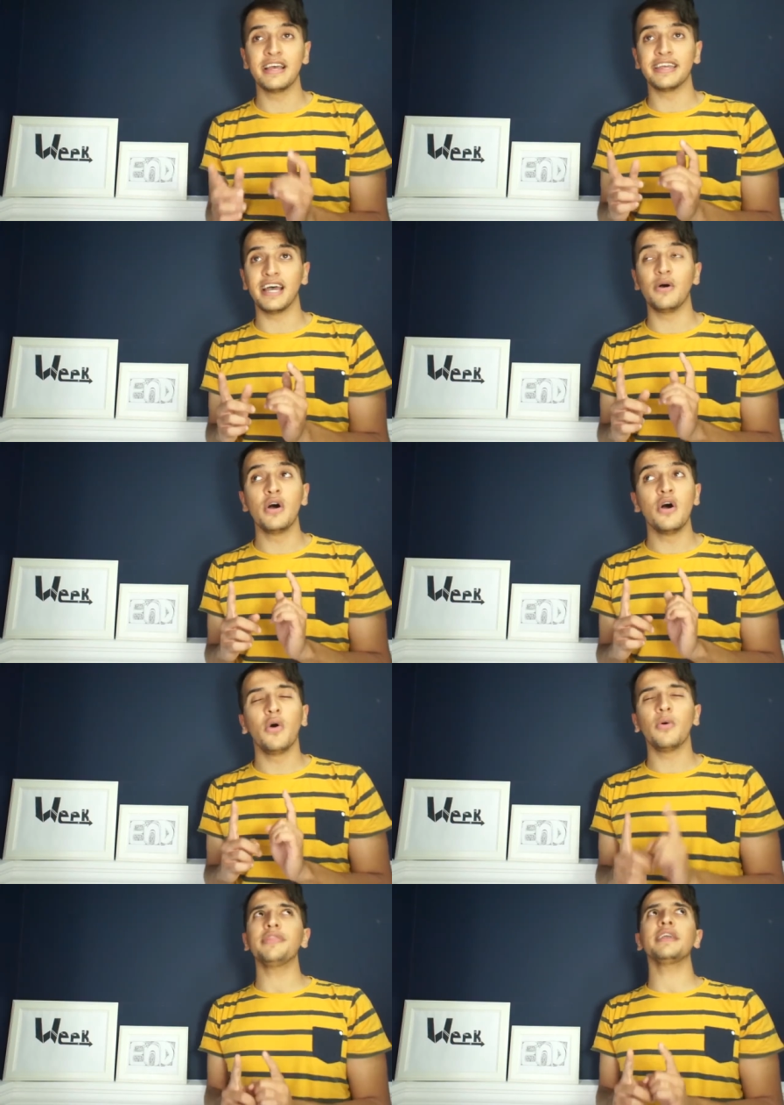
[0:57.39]
Now,
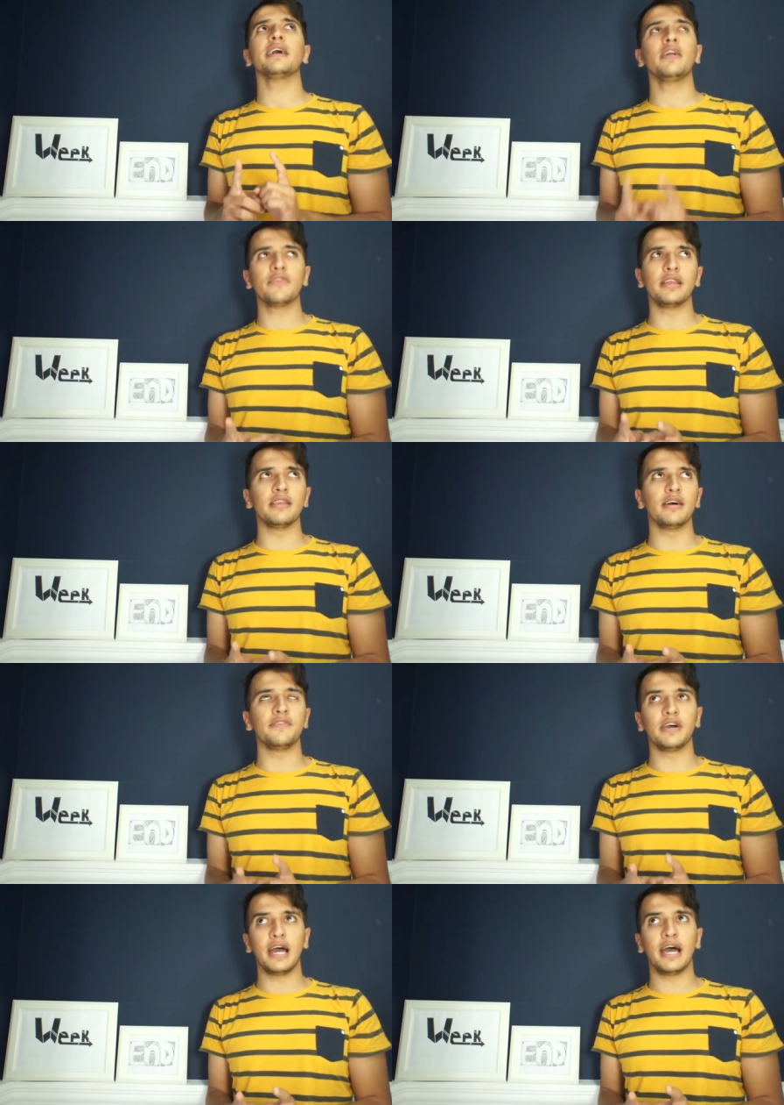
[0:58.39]
one thing I really
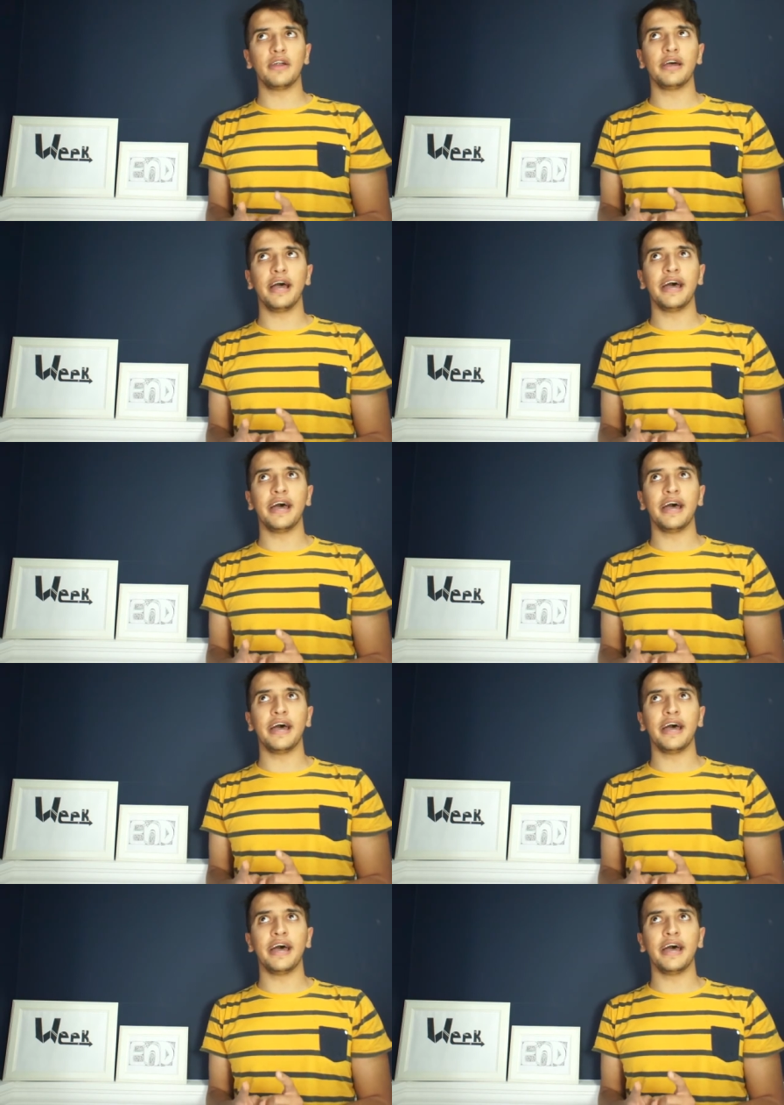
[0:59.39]
love are